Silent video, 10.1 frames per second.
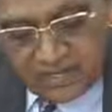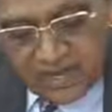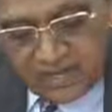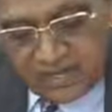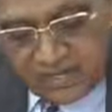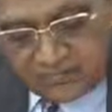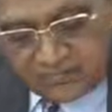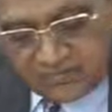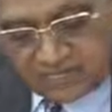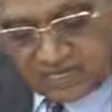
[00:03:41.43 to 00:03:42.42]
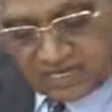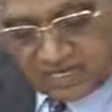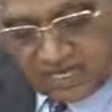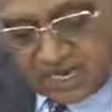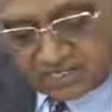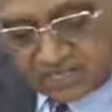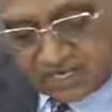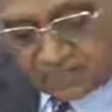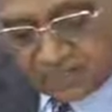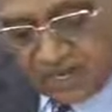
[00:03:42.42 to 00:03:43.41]
I appreciate the
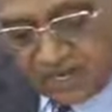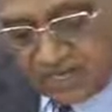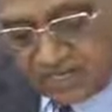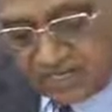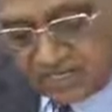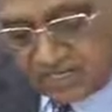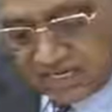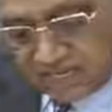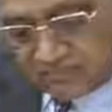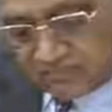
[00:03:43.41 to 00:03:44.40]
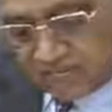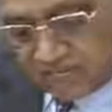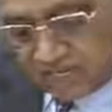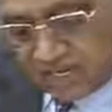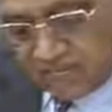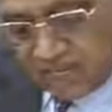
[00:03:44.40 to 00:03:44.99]
author and editor of the book